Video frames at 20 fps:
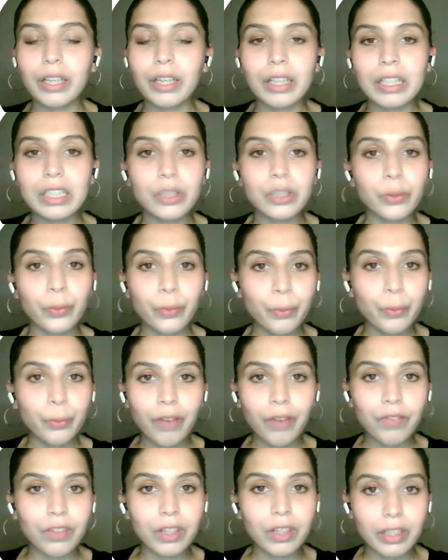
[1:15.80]
It's
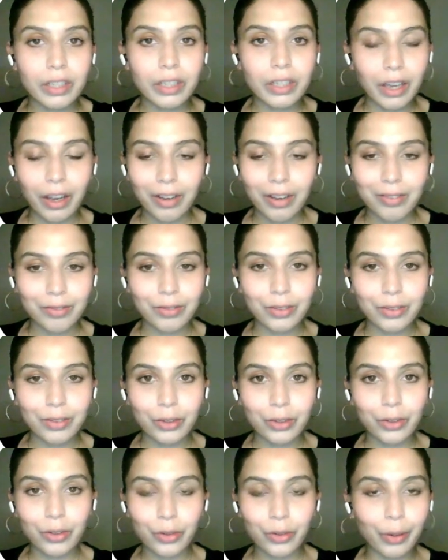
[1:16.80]
prevalent
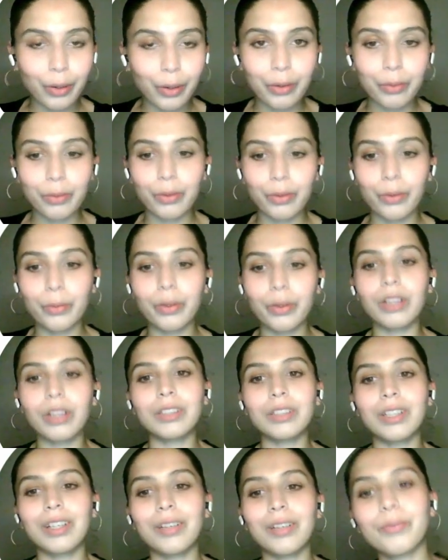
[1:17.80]
throughout the
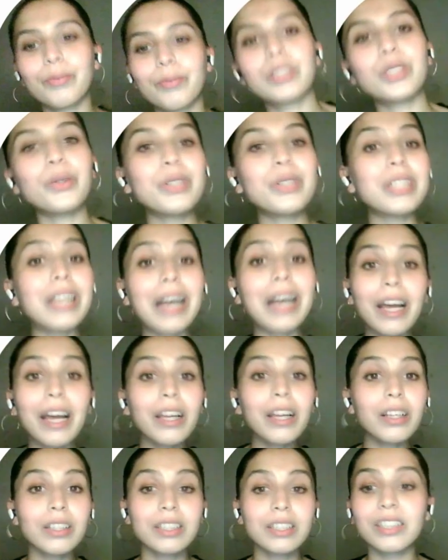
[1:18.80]
world. So
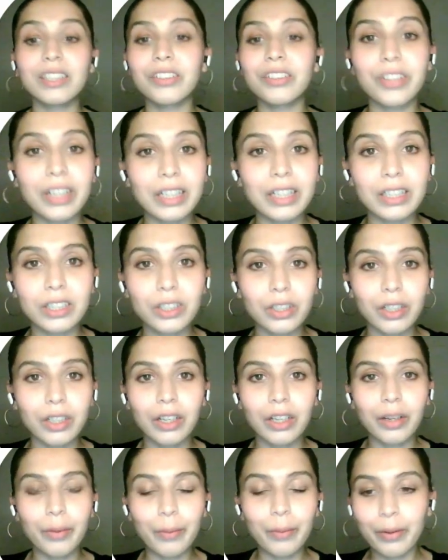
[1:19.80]
I consider it as
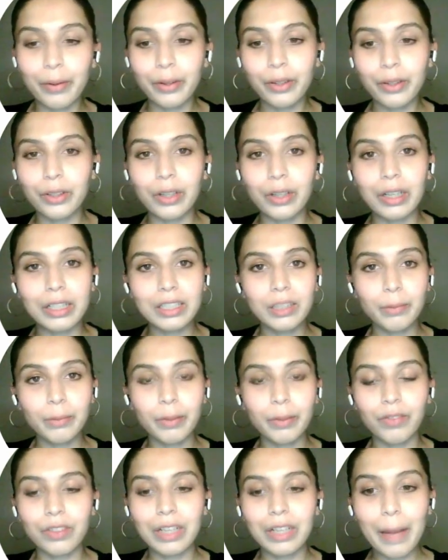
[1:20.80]
a little
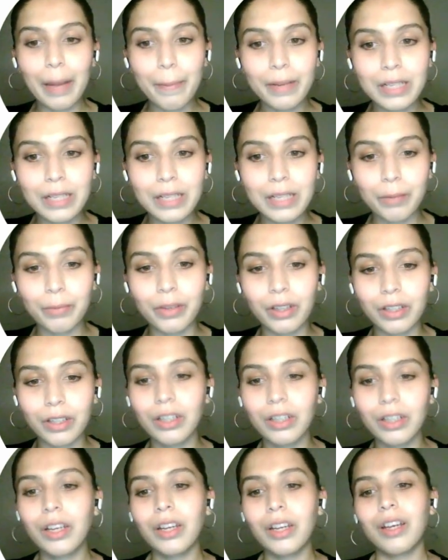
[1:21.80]
bit of an
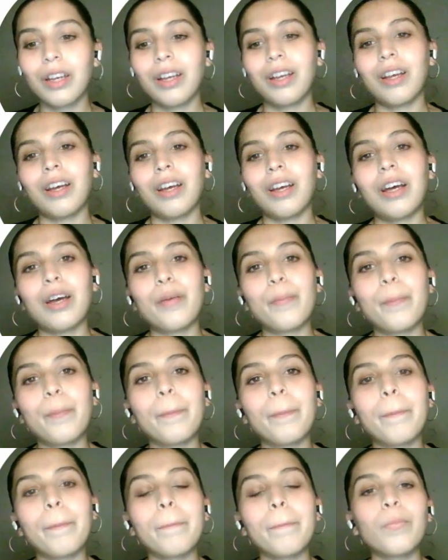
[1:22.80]
epidemic.
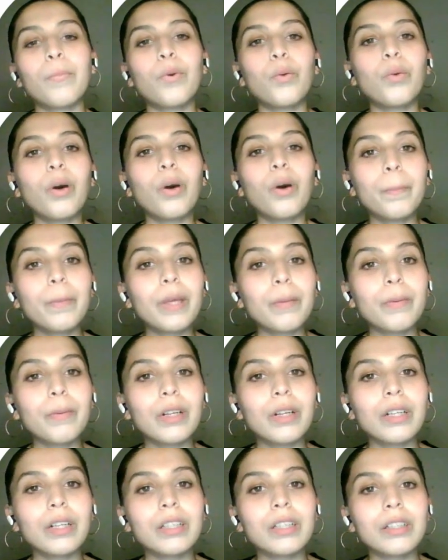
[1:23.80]
But what
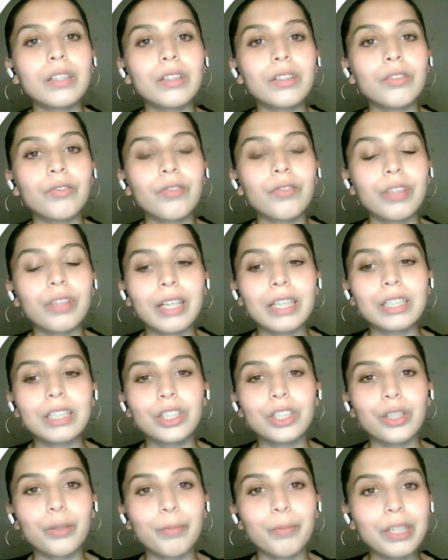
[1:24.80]
people forget
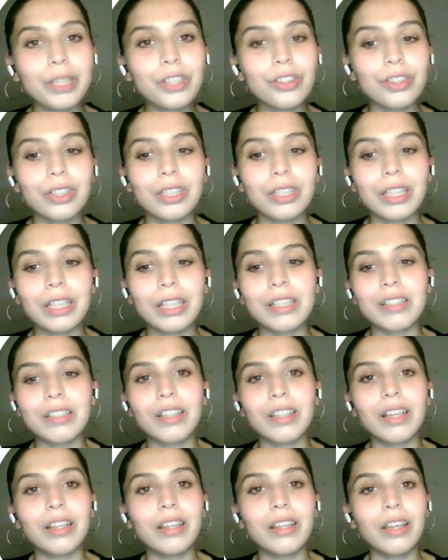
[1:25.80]
to mention
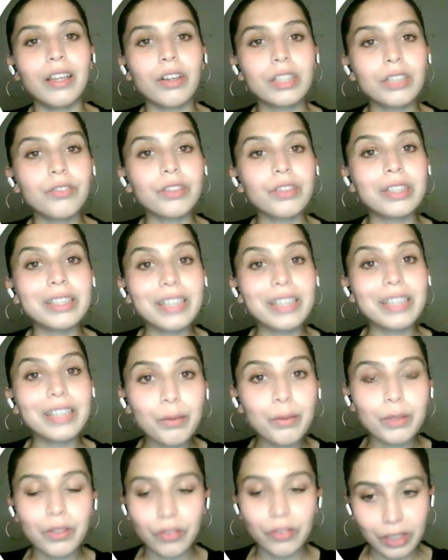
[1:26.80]
is that there are different
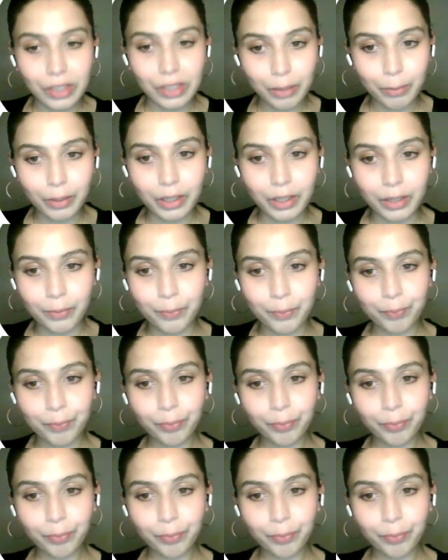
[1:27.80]
types of anemia.